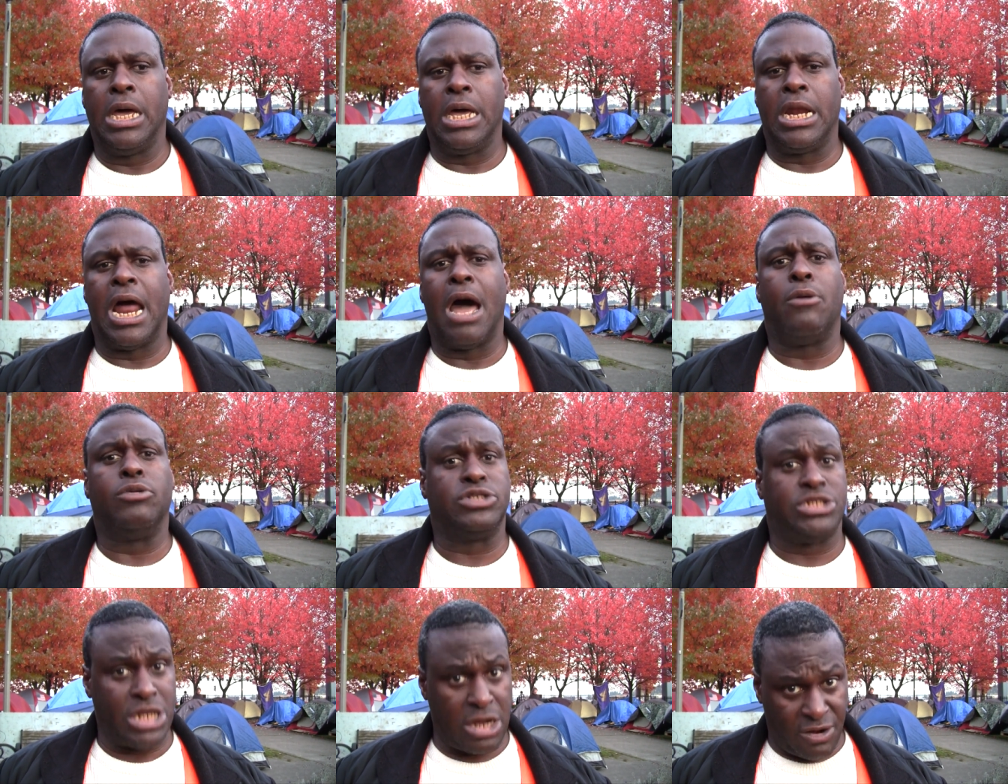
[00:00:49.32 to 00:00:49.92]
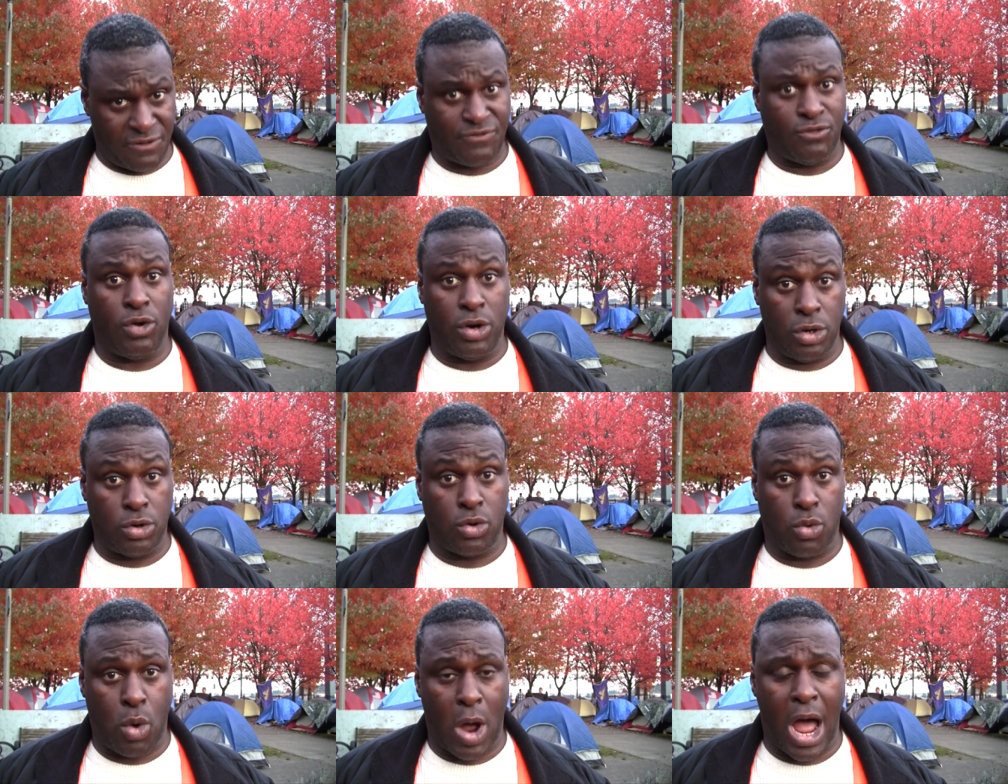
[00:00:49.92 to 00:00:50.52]
And I was there for a
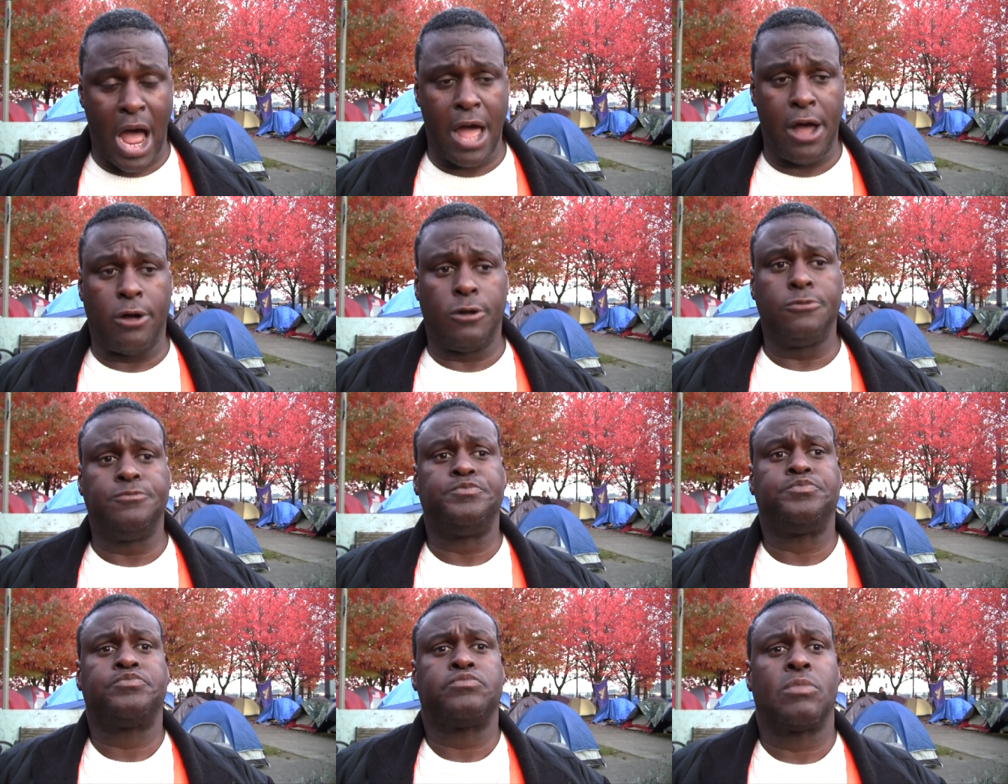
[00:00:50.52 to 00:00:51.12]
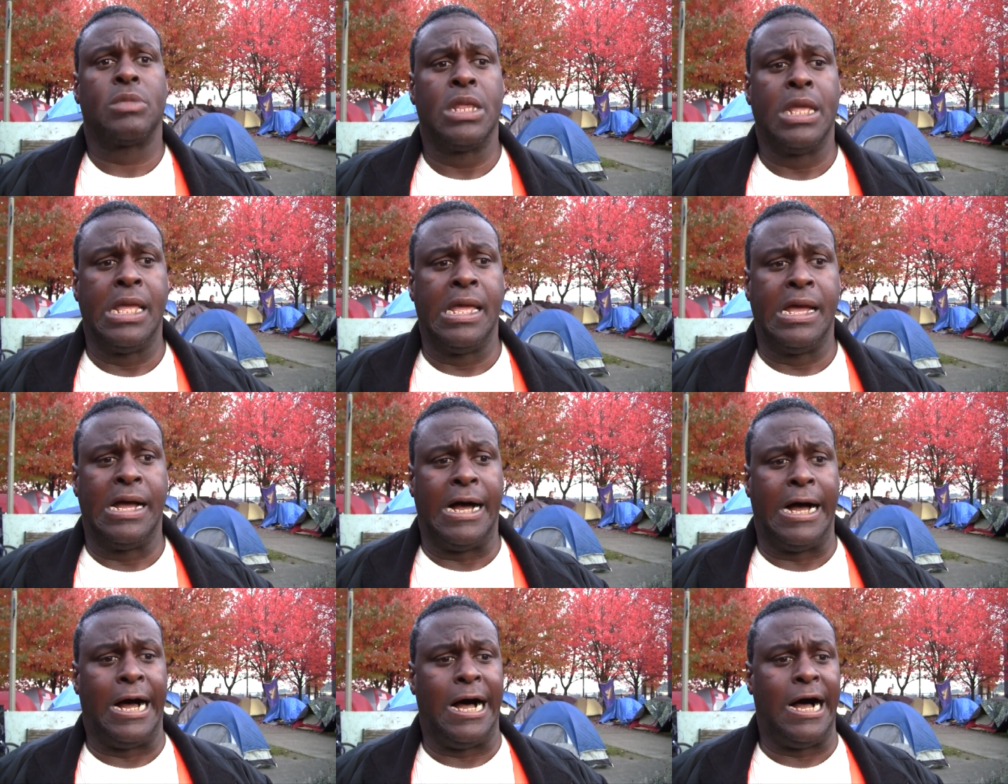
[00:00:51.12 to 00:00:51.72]
little while.
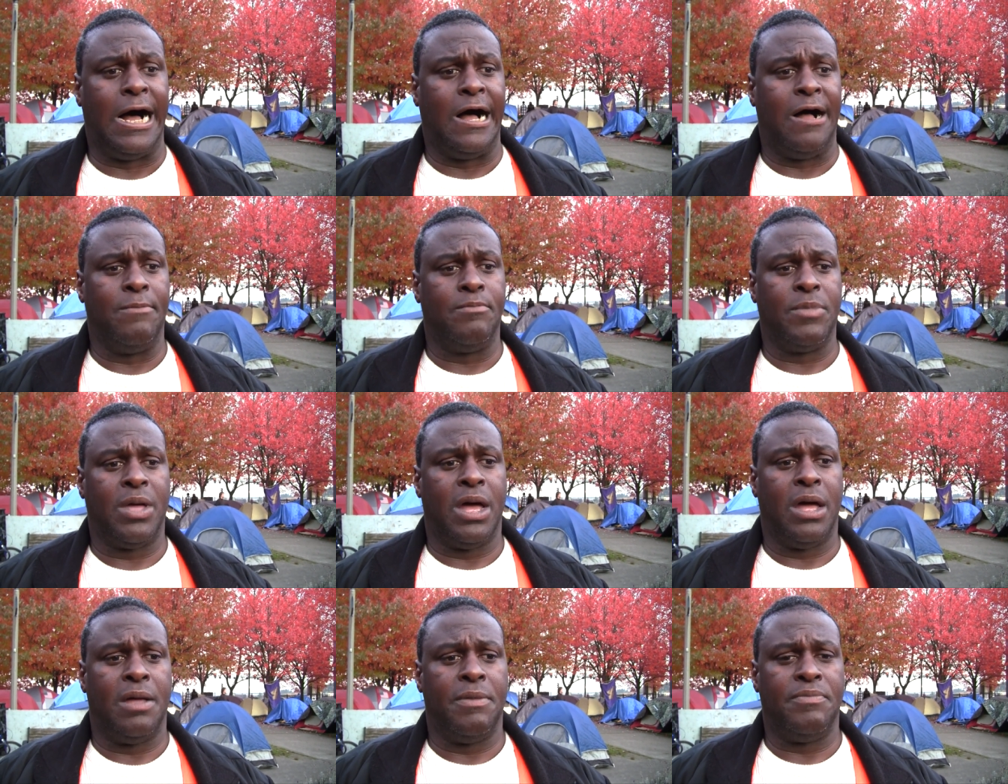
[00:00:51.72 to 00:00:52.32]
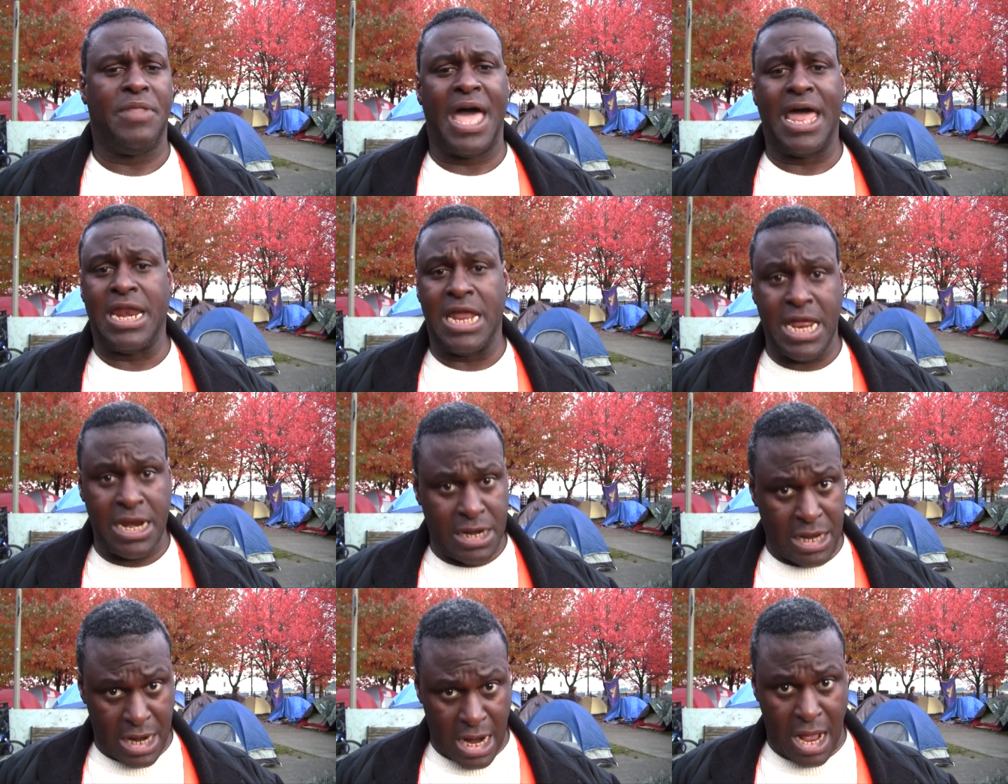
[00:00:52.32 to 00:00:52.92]
Um, uh, that
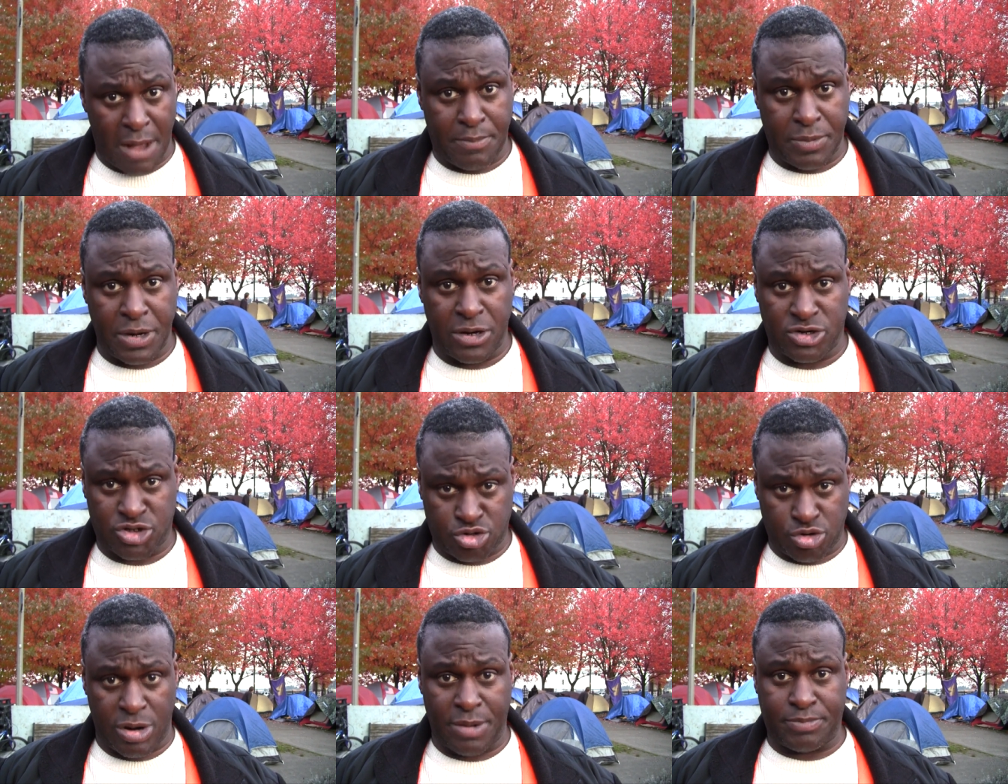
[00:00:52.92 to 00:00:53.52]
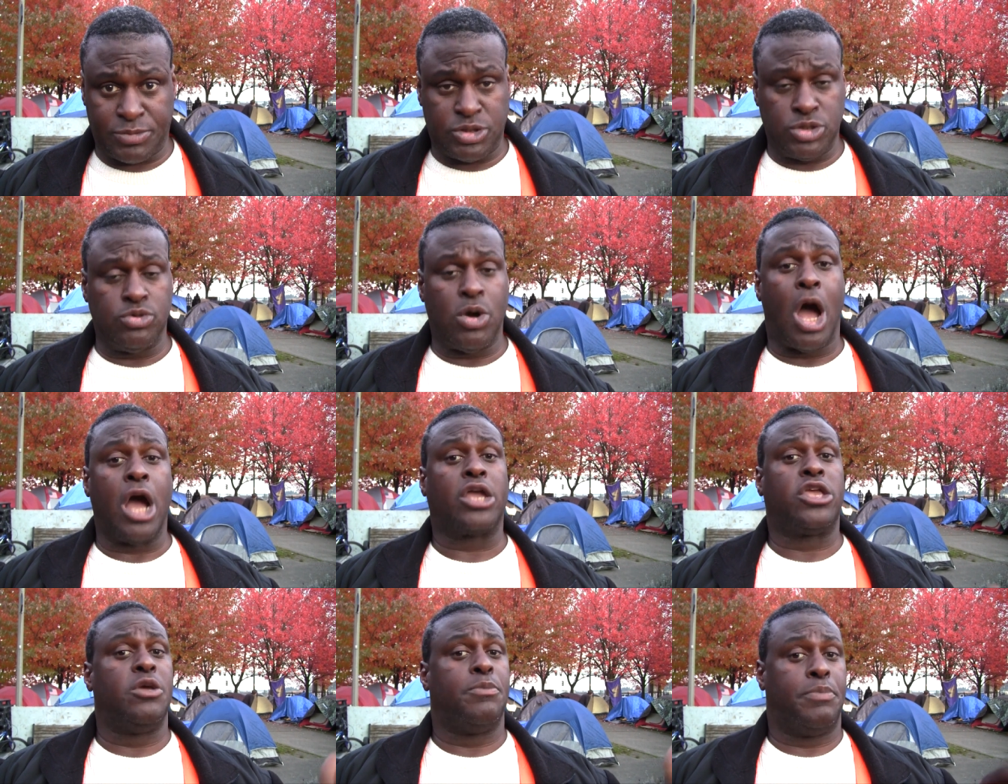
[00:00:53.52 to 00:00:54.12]
ended up in a trip to
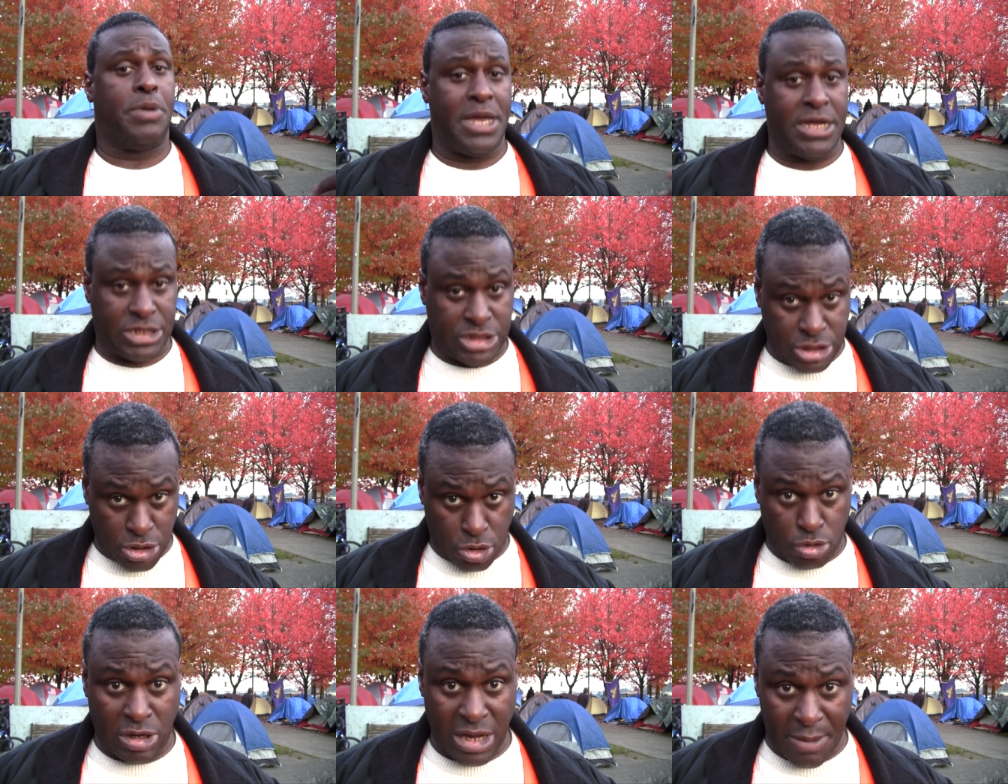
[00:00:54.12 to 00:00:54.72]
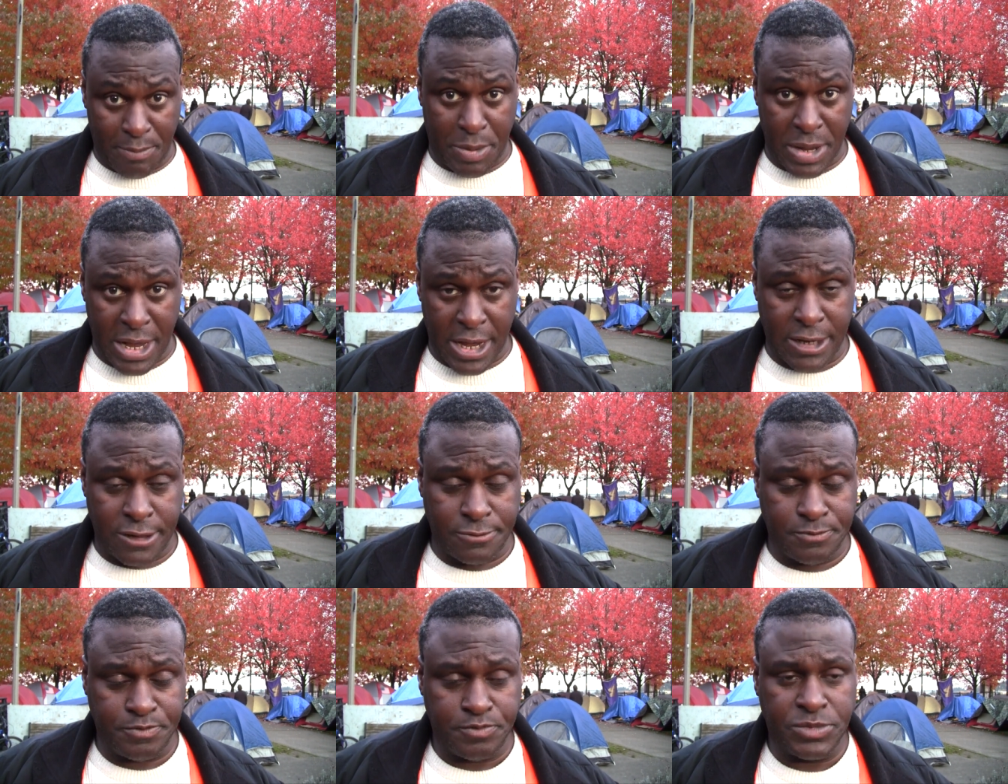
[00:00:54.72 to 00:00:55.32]
Occupation Olympia,